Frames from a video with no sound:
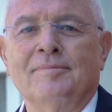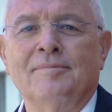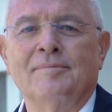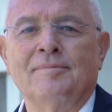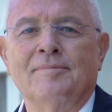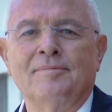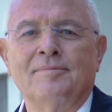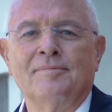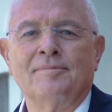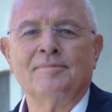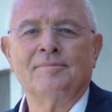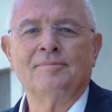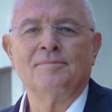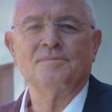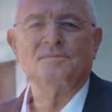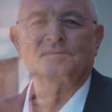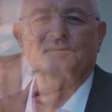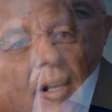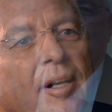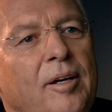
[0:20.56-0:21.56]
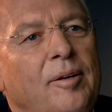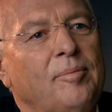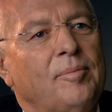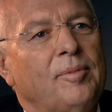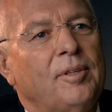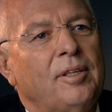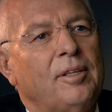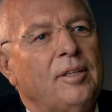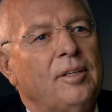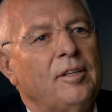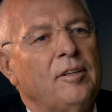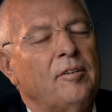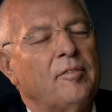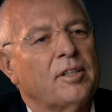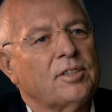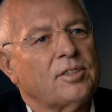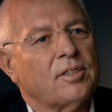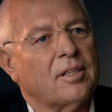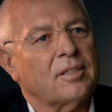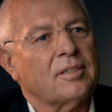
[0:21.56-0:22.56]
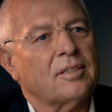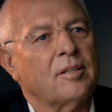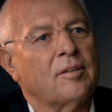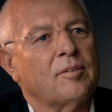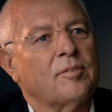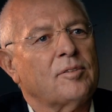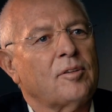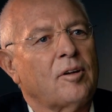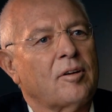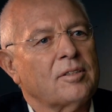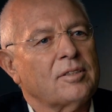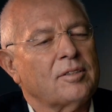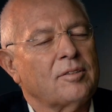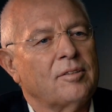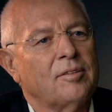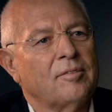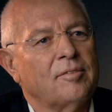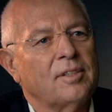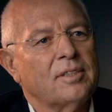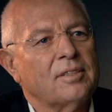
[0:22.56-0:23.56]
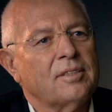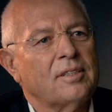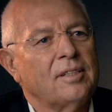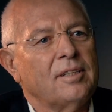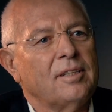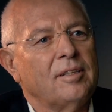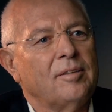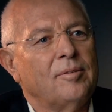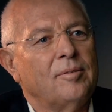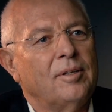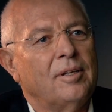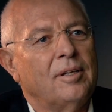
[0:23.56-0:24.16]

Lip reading: name is Alwyn Louw. I'm the new Vice-Chancellor of Torrens University.